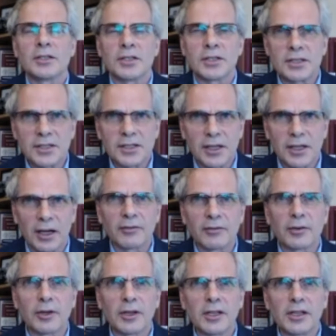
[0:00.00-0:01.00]

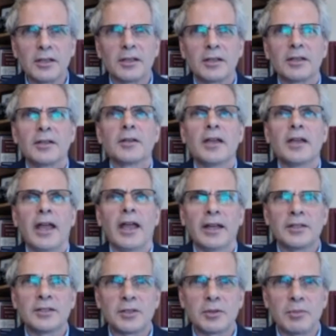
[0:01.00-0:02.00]
discovery
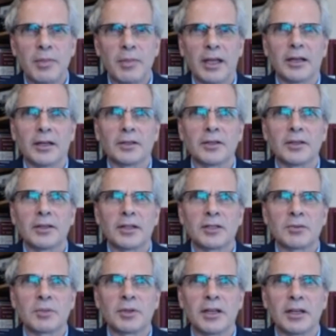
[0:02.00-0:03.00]
and demand has been